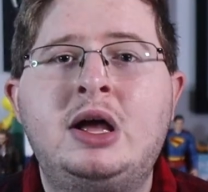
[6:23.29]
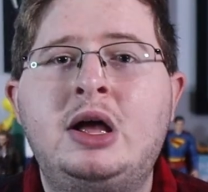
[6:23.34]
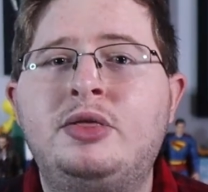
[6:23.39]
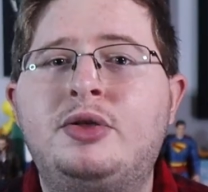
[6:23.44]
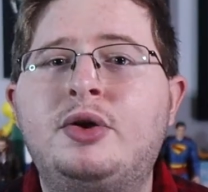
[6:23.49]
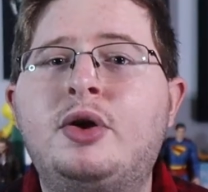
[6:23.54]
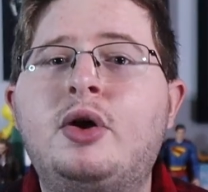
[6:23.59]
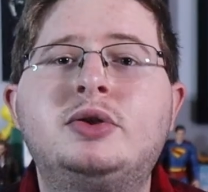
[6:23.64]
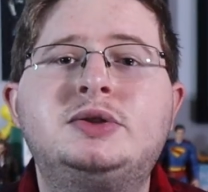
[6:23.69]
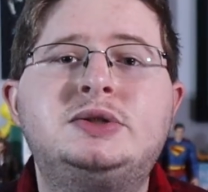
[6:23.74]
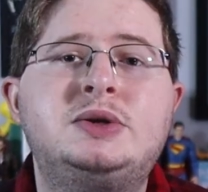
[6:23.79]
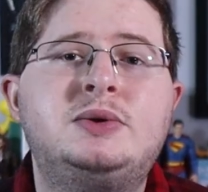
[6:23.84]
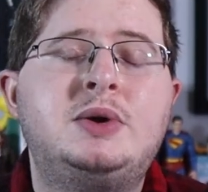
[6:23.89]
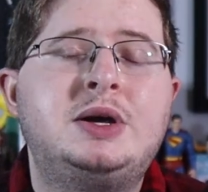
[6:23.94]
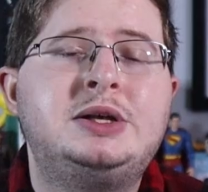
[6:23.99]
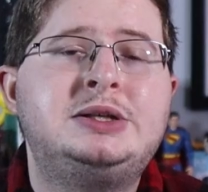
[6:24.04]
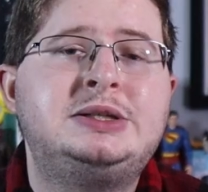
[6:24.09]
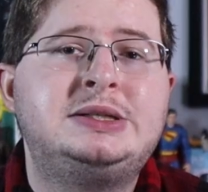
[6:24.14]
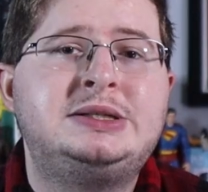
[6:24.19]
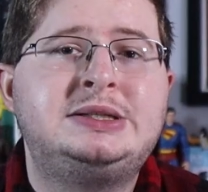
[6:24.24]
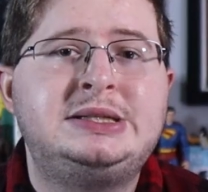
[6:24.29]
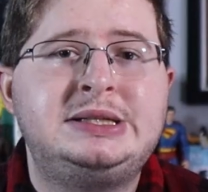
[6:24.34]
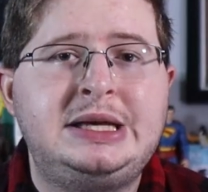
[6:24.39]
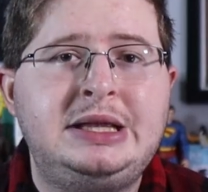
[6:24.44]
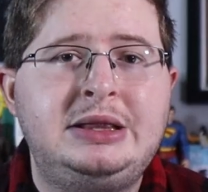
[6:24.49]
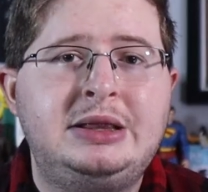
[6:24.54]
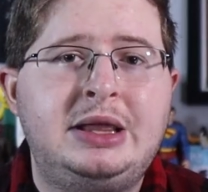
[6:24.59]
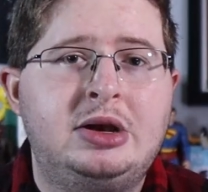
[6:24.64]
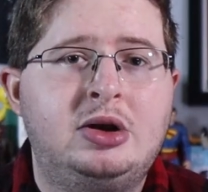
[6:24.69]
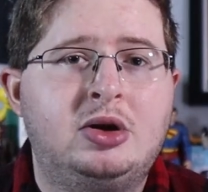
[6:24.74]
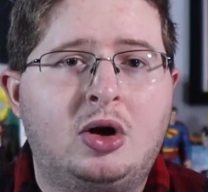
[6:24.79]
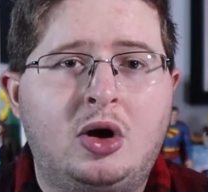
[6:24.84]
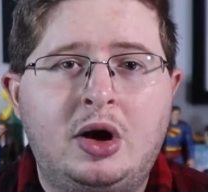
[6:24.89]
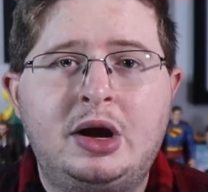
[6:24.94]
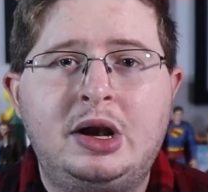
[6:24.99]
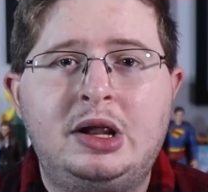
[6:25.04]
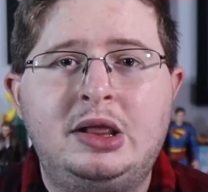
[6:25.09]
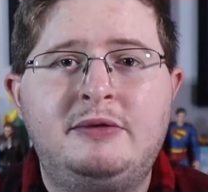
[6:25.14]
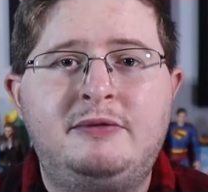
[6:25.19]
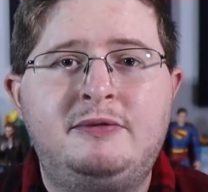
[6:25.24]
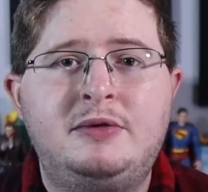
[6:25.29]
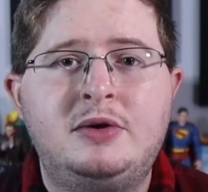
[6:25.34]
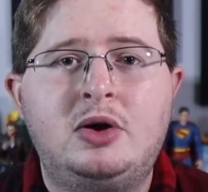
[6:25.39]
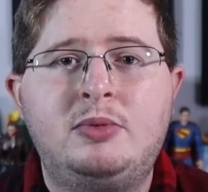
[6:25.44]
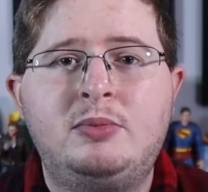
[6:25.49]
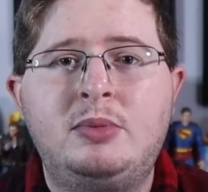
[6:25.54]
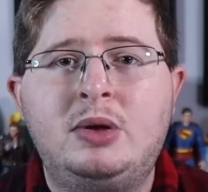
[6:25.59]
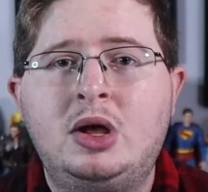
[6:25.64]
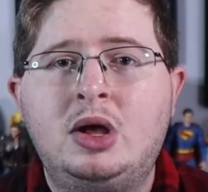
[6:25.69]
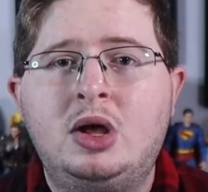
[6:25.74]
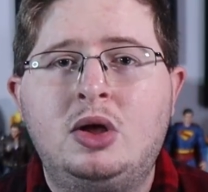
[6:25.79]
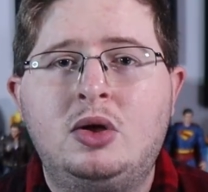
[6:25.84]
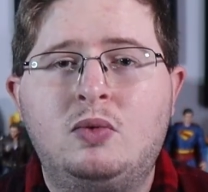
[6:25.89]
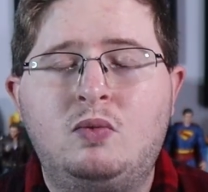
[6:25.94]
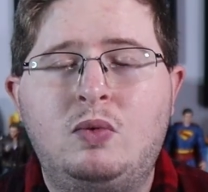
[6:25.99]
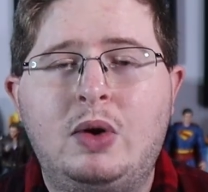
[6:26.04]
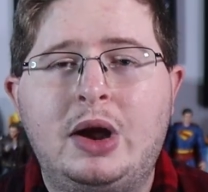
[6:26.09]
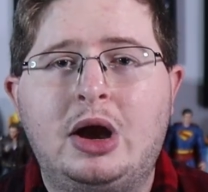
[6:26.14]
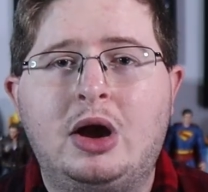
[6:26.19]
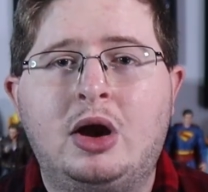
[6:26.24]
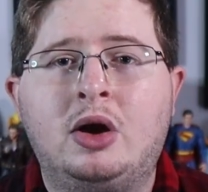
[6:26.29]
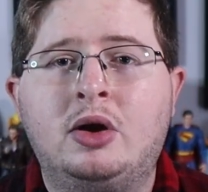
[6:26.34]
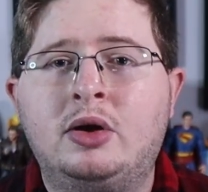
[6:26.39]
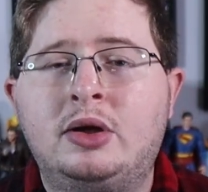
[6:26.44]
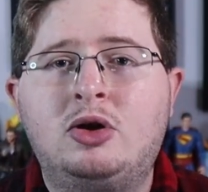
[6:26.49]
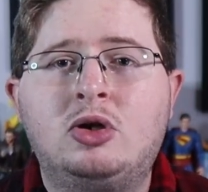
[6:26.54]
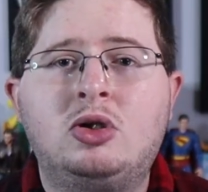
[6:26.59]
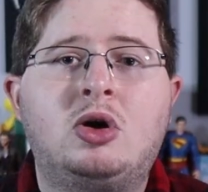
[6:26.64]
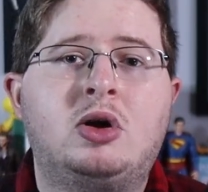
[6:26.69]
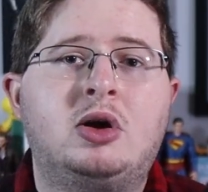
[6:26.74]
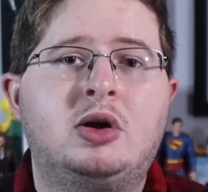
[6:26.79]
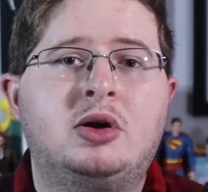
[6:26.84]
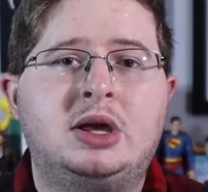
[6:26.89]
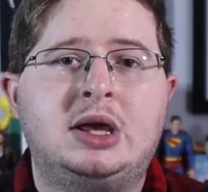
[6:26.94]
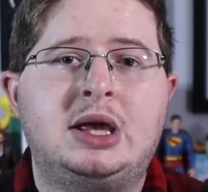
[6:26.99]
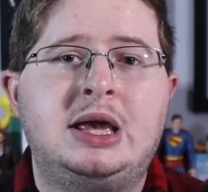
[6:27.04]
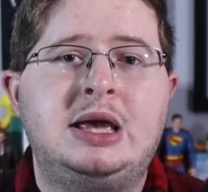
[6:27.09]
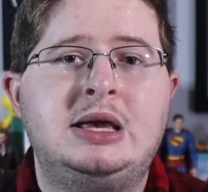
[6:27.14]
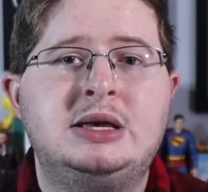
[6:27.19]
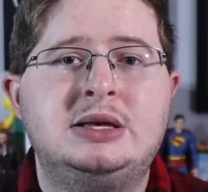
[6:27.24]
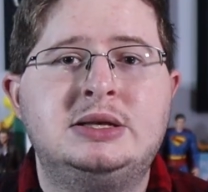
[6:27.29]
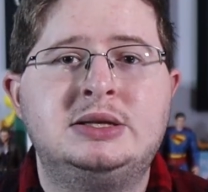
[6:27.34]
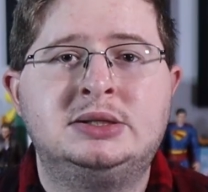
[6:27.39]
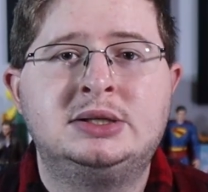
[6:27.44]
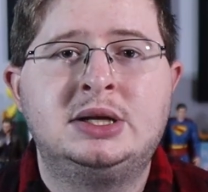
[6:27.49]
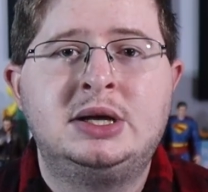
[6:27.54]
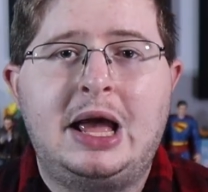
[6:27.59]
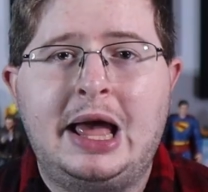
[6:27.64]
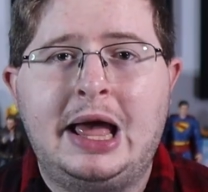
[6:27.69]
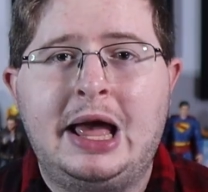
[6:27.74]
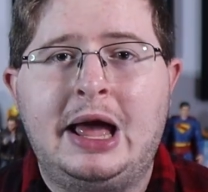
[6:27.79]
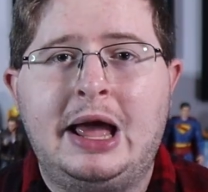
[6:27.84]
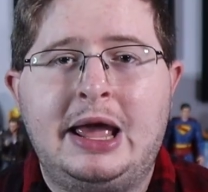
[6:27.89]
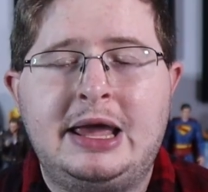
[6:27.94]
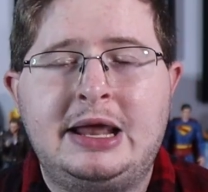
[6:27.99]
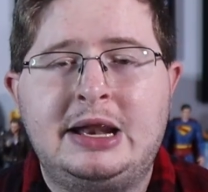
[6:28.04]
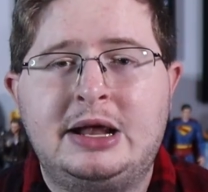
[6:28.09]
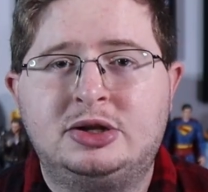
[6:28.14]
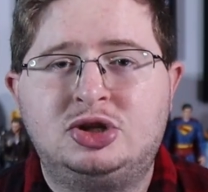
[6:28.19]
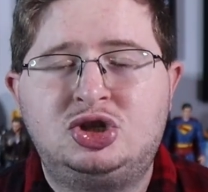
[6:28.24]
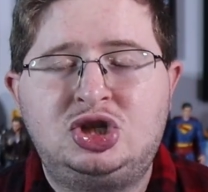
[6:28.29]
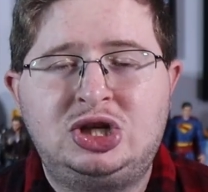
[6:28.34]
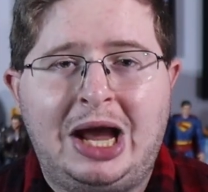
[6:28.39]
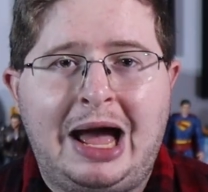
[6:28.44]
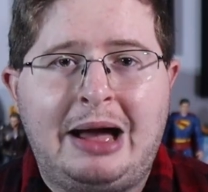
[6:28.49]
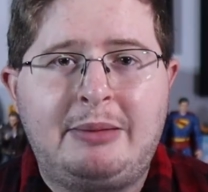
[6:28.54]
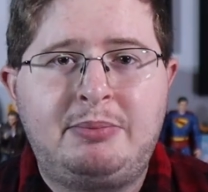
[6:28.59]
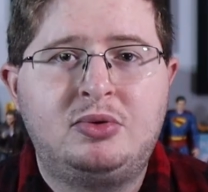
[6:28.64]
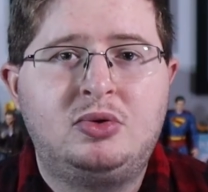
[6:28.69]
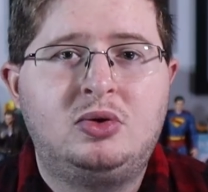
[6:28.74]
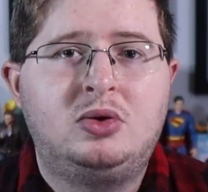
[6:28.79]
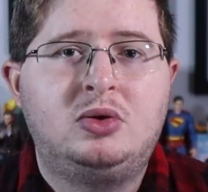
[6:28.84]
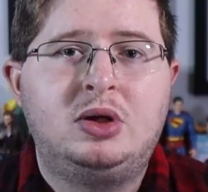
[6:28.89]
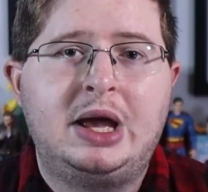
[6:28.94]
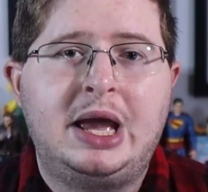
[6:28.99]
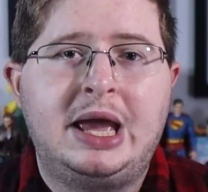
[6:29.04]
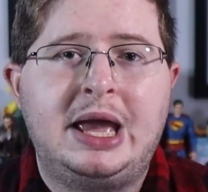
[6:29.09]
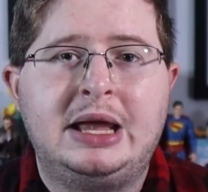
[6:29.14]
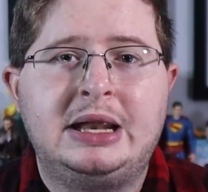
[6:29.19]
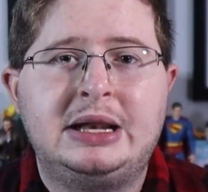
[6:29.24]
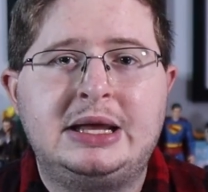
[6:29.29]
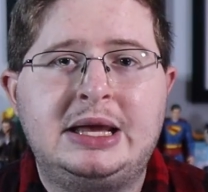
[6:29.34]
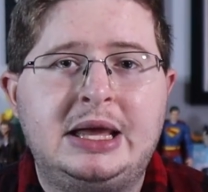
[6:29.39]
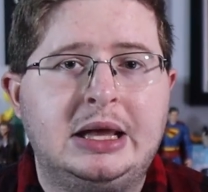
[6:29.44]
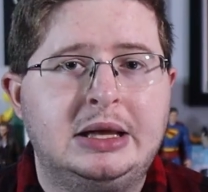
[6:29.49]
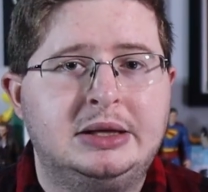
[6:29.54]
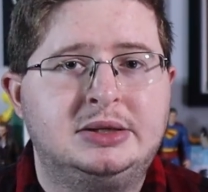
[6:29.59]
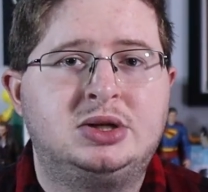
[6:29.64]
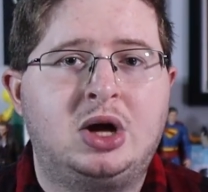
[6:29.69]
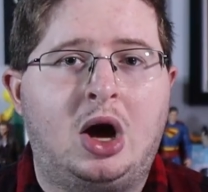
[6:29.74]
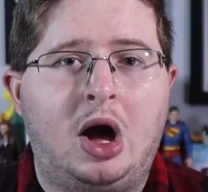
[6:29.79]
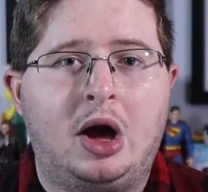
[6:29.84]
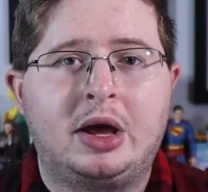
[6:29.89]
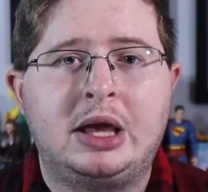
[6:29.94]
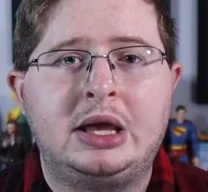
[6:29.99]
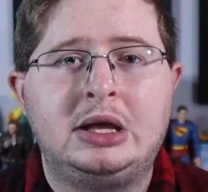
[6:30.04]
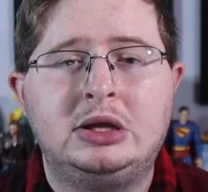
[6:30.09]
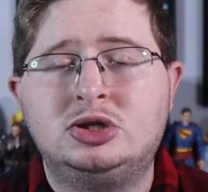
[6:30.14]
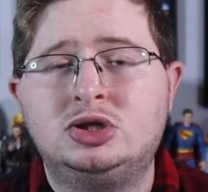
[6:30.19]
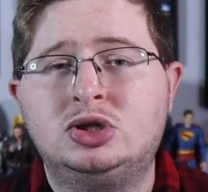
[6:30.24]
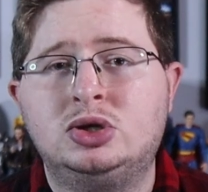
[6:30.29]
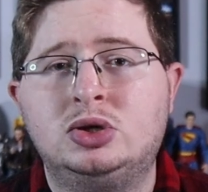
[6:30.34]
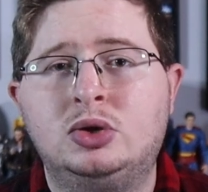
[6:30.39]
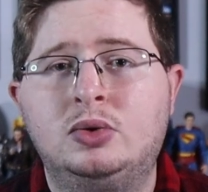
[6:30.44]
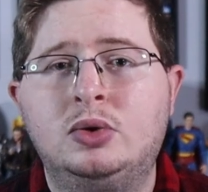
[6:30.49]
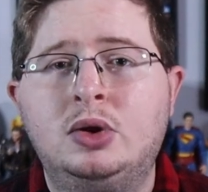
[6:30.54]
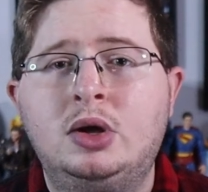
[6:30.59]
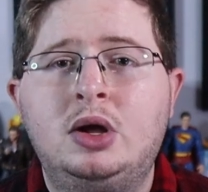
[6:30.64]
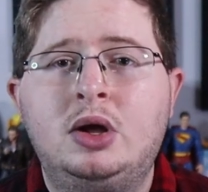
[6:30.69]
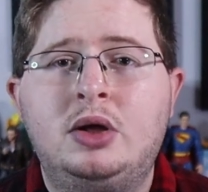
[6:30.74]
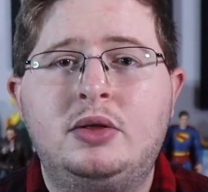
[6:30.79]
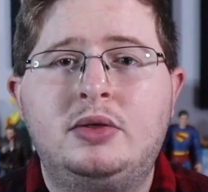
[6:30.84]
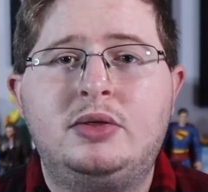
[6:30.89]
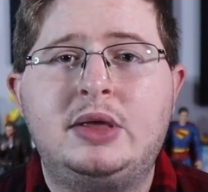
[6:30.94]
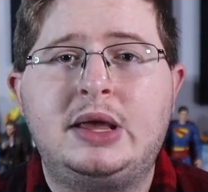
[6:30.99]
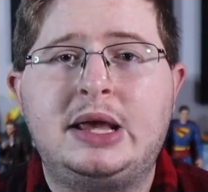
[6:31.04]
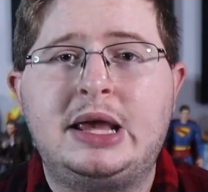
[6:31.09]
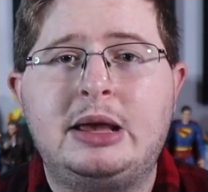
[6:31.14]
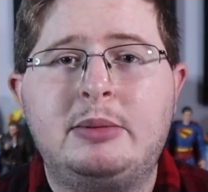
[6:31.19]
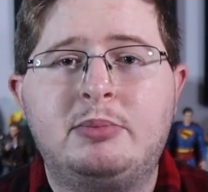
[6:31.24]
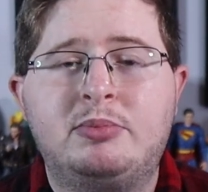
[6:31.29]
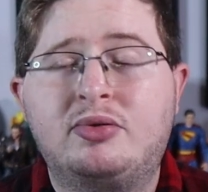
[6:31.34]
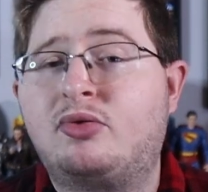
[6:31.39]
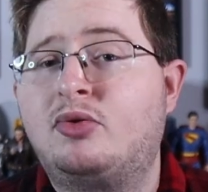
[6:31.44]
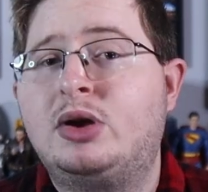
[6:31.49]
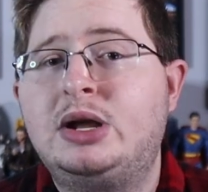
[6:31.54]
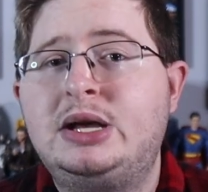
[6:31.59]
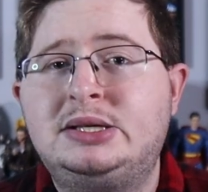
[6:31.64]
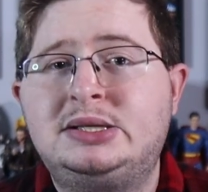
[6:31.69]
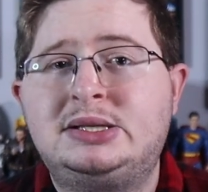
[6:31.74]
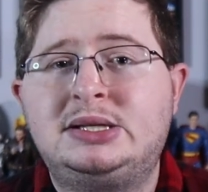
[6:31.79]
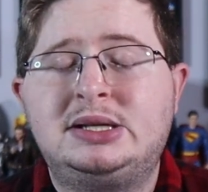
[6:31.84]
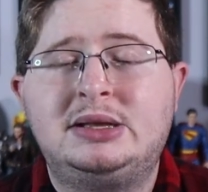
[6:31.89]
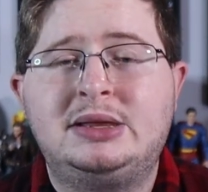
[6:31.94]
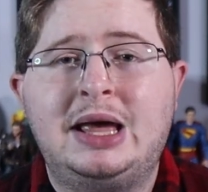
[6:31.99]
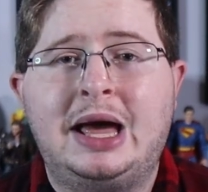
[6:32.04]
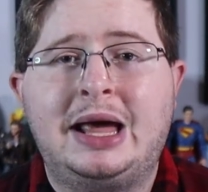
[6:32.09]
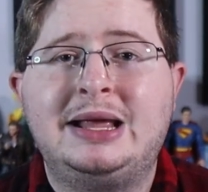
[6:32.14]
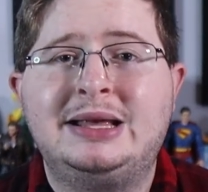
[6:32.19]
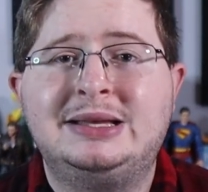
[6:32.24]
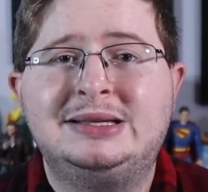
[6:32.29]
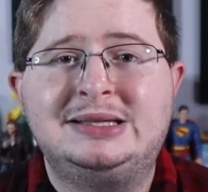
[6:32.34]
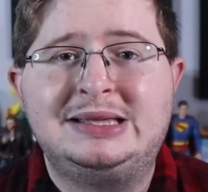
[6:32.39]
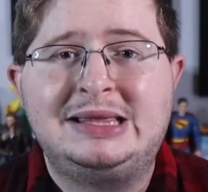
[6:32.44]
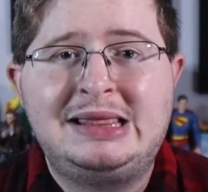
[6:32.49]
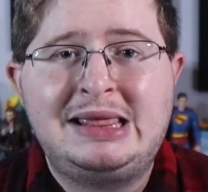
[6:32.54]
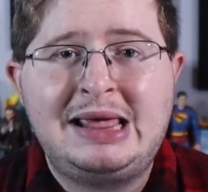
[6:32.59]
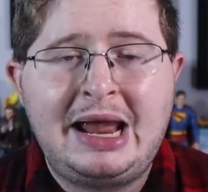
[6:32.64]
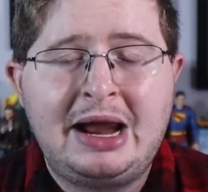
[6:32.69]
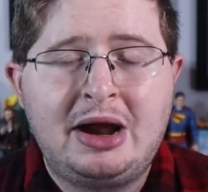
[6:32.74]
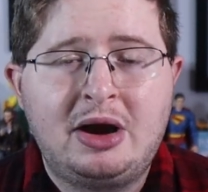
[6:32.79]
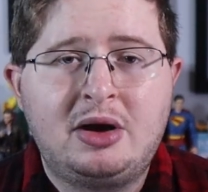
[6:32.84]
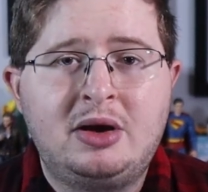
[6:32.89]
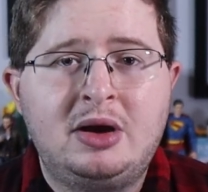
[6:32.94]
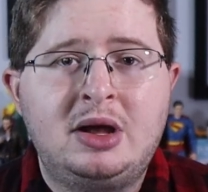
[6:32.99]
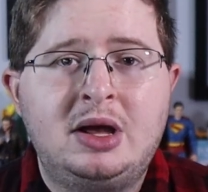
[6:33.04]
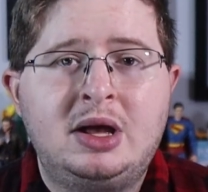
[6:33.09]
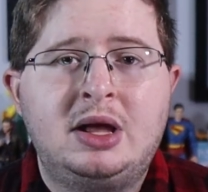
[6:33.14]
There also is a scene later on in the film where Clark is in a chapel and he is talking to the priest that is there.